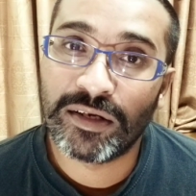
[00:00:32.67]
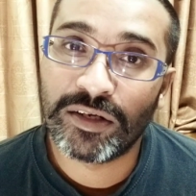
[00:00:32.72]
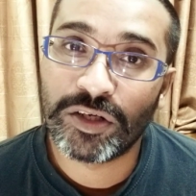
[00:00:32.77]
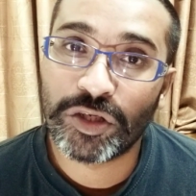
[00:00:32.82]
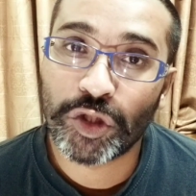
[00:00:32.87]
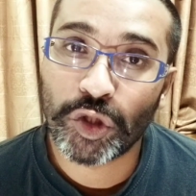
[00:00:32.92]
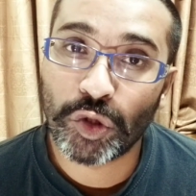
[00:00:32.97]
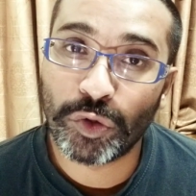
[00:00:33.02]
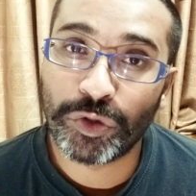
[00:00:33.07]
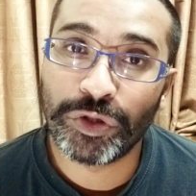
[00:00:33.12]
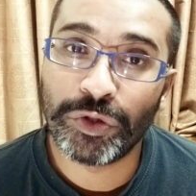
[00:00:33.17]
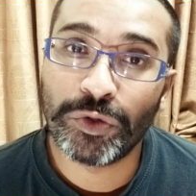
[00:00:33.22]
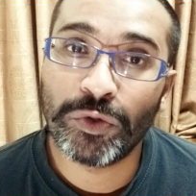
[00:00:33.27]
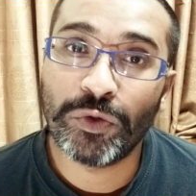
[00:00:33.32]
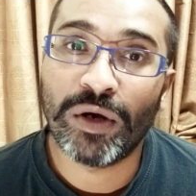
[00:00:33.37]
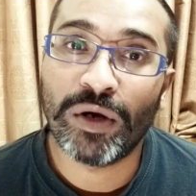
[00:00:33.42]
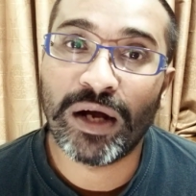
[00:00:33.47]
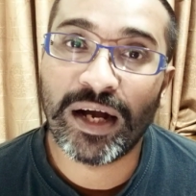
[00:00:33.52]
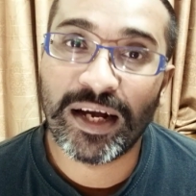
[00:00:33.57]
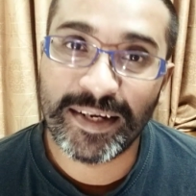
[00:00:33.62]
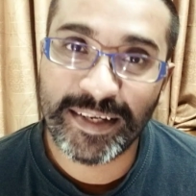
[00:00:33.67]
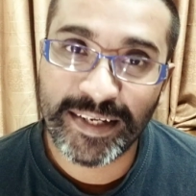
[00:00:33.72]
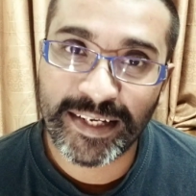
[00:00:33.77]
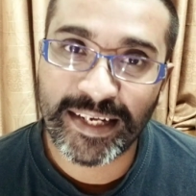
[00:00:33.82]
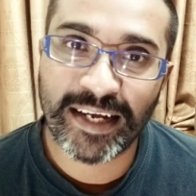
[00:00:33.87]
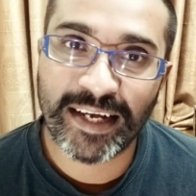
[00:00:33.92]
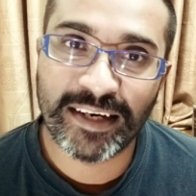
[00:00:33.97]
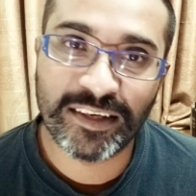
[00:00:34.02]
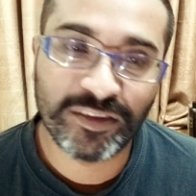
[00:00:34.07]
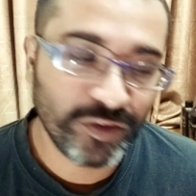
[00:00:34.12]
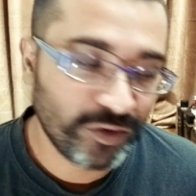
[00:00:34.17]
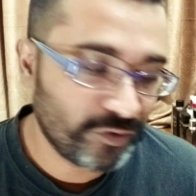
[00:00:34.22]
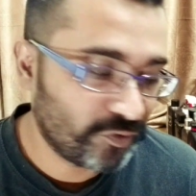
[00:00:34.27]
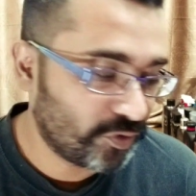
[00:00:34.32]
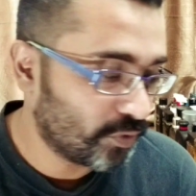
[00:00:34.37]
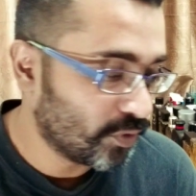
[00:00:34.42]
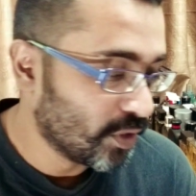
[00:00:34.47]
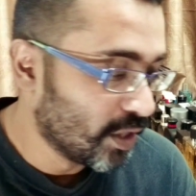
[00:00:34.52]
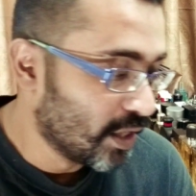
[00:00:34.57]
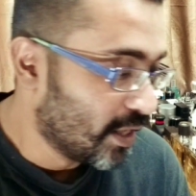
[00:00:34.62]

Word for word: show you a decant review